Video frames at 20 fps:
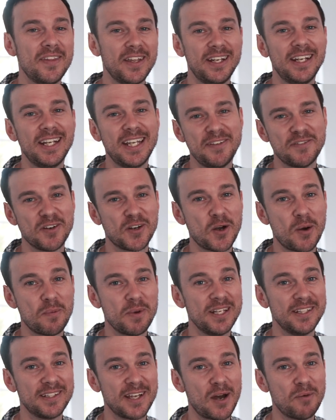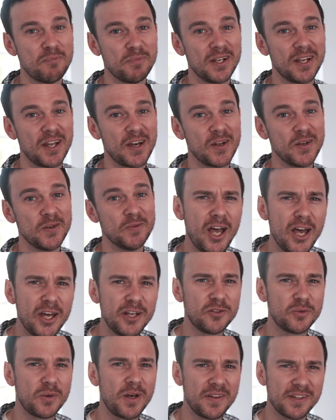then leave a comment down below. I heard
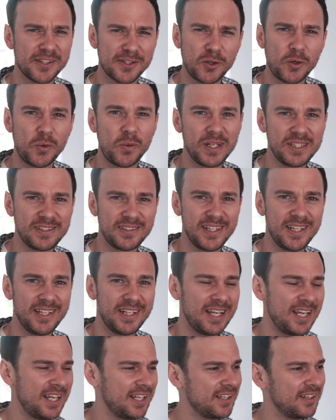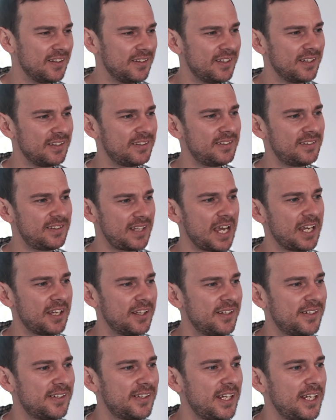as well there's a hallway scene in the
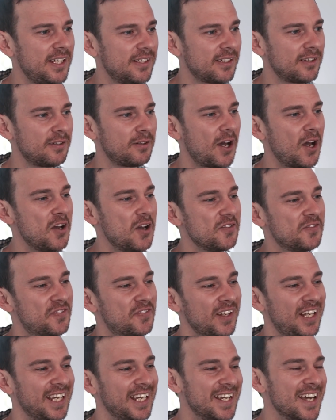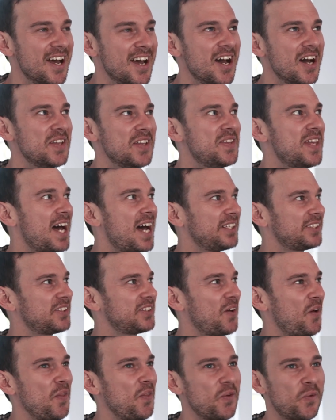second season. Hopefully that's
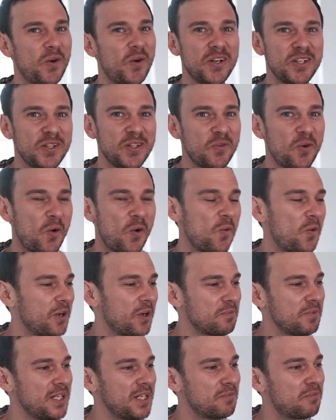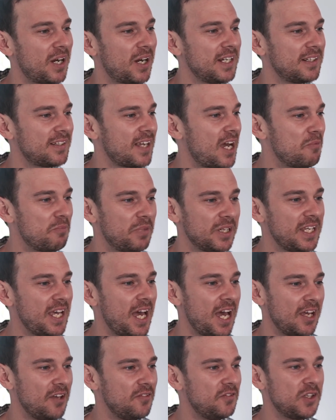not the one you all wanted me to break down. But
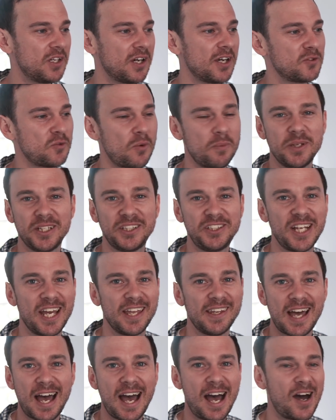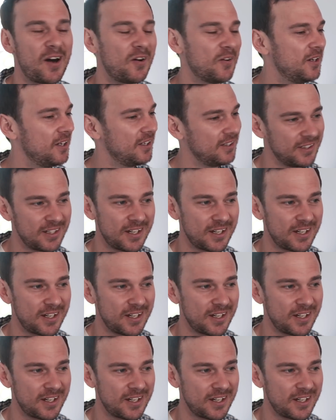yeah, if you guys want me to check that out,